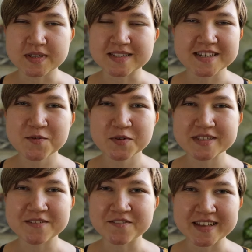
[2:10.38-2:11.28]
There was
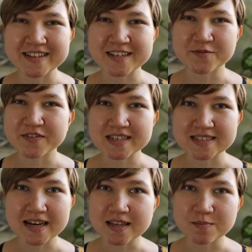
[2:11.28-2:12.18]
a feeling of
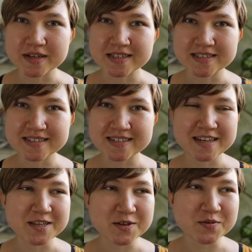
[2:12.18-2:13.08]
excitement, a
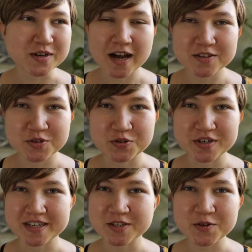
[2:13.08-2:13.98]
new
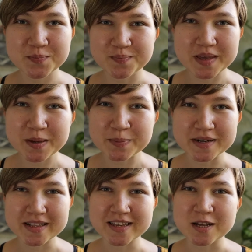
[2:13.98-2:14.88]
country, new
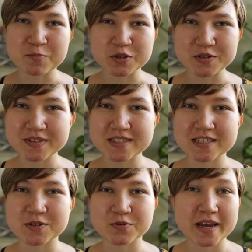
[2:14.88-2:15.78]
people, an opportunity
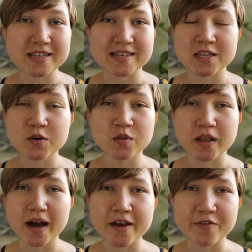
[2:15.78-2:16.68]
to create a new
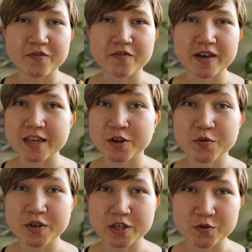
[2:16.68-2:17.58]
life, a new
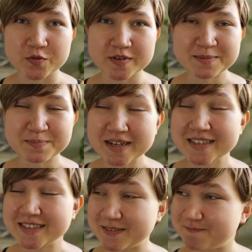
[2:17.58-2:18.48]
you. But
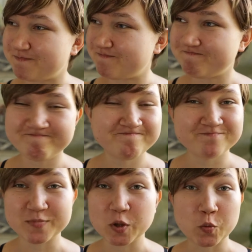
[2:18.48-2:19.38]

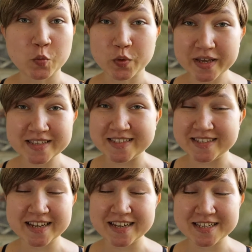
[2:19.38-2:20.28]
we
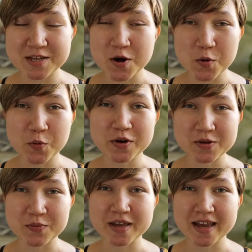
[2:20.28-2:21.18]
didn't know what
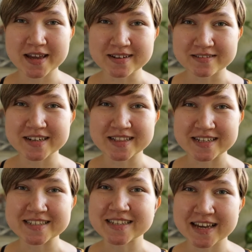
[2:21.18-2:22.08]
we really
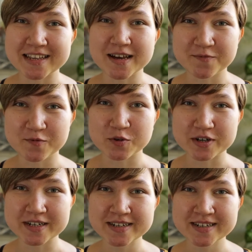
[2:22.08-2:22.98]
signed up
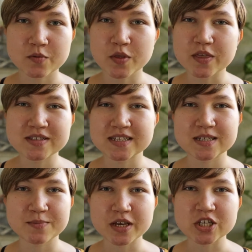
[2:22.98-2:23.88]
for. We thought that
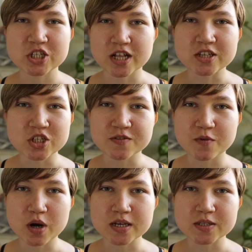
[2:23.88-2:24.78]
the biggest challenges
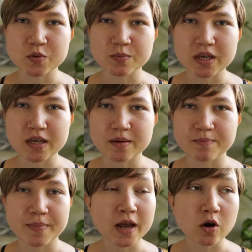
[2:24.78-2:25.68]
for us would be
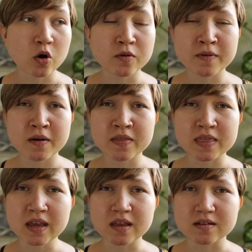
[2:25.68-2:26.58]
pack all of our
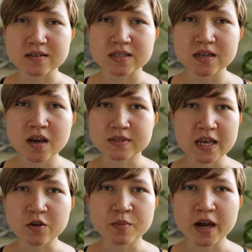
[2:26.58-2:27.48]
things, say
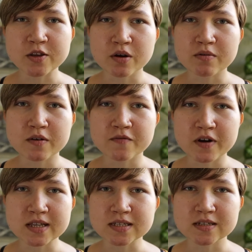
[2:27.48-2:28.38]
goodbye to our
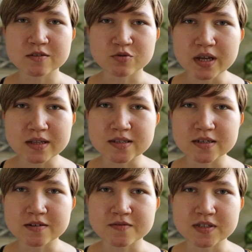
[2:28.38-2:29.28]
friends and
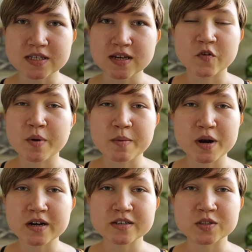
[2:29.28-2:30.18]
relatives, for my
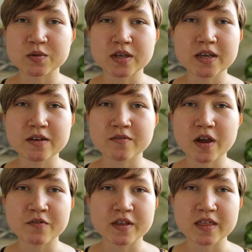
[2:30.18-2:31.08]
parents to leave
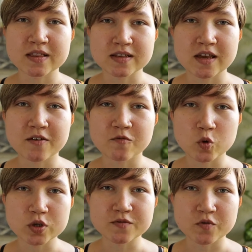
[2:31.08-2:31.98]
everything they have
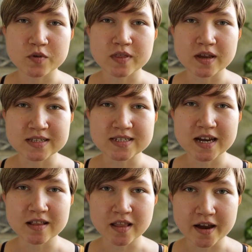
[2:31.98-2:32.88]
worked for their
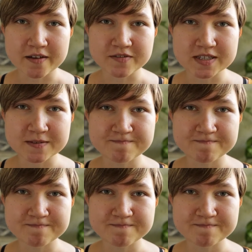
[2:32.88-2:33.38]
entire lives.